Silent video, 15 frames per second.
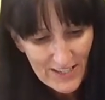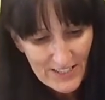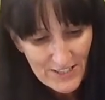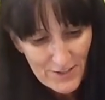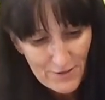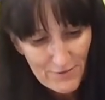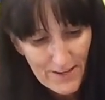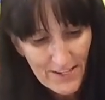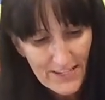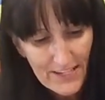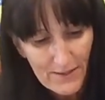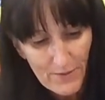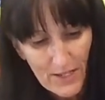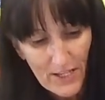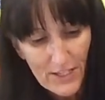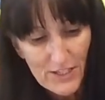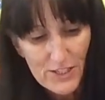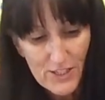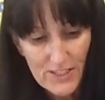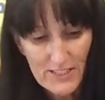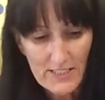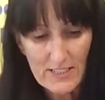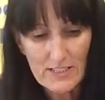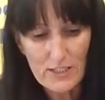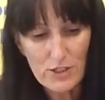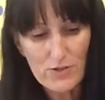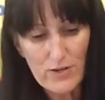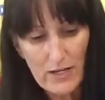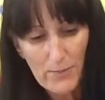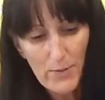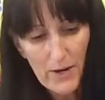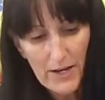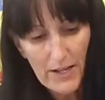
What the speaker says: thread it. So this is a tricky part.